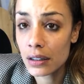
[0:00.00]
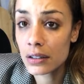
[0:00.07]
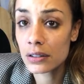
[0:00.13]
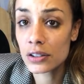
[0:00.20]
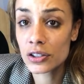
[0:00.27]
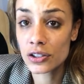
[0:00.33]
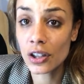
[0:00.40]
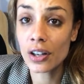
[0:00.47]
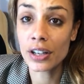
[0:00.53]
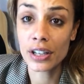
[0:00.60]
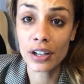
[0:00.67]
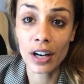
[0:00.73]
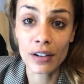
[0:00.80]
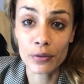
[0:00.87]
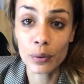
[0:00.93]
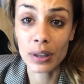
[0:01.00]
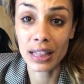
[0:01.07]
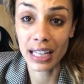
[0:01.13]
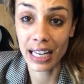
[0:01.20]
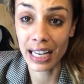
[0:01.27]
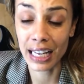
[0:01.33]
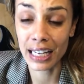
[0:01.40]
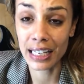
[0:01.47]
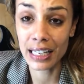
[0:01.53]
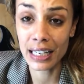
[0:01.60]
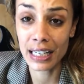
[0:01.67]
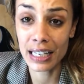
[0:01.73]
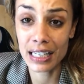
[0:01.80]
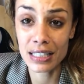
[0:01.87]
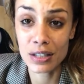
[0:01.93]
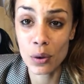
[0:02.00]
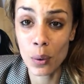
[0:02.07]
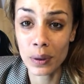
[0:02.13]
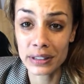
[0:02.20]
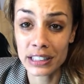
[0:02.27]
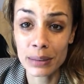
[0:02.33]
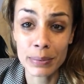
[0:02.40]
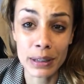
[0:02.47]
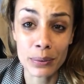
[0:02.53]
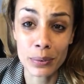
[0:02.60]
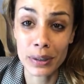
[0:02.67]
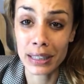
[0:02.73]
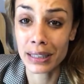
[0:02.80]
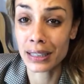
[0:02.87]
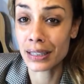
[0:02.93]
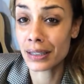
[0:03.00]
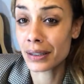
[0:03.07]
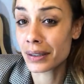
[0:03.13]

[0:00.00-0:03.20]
starting off within is going to be what